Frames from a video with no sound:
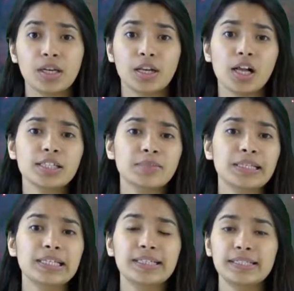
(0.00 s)

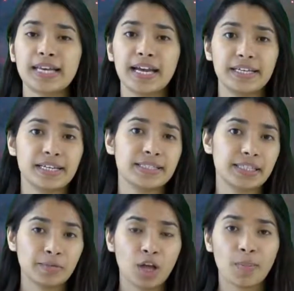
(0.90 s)
Ultimately, these ideas
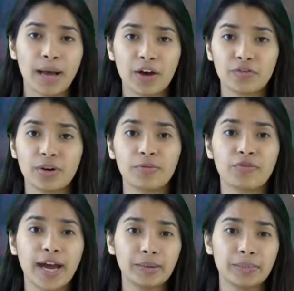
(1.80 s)
develop out from
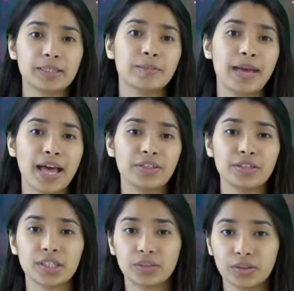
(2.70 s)
Feynman's path
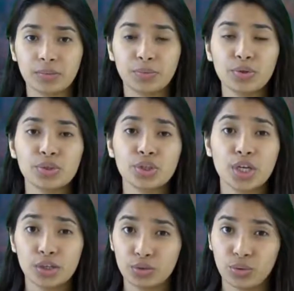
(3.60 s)
integral approach
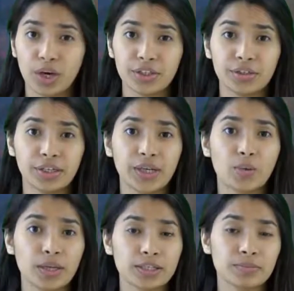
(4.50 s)
to ordinary
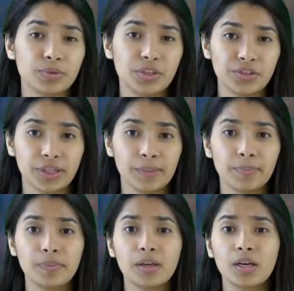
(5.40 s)
quantum theory.
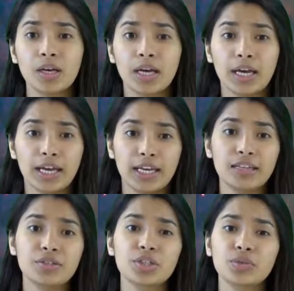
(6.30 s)
In
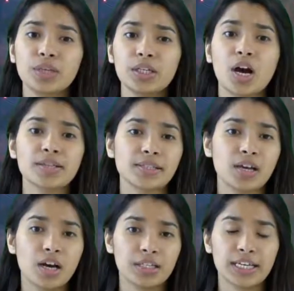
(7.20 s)
the discrete causal
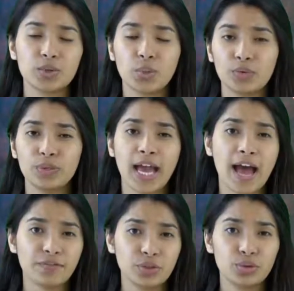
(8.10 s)
context, what we
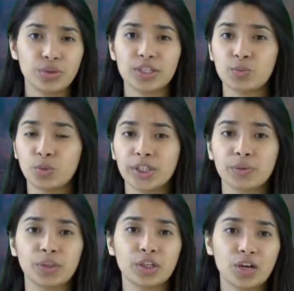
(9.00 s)
have to do is work
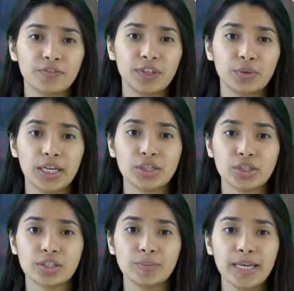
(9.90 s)
with
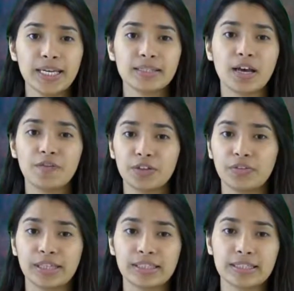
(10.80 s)
configuration space of
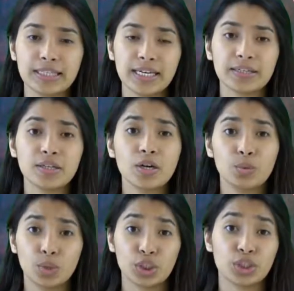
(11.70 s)
directed set,
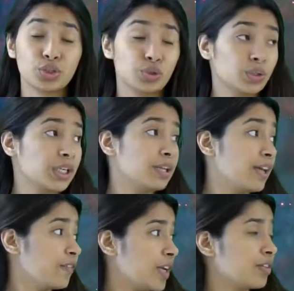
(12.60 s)
which is shown in
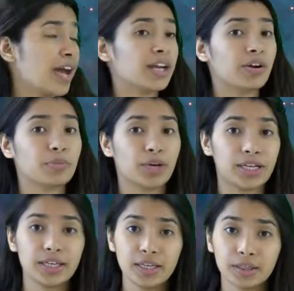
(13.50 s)
left-hand diagram right
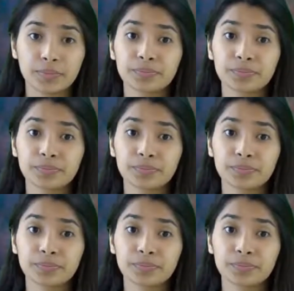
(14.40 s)
here.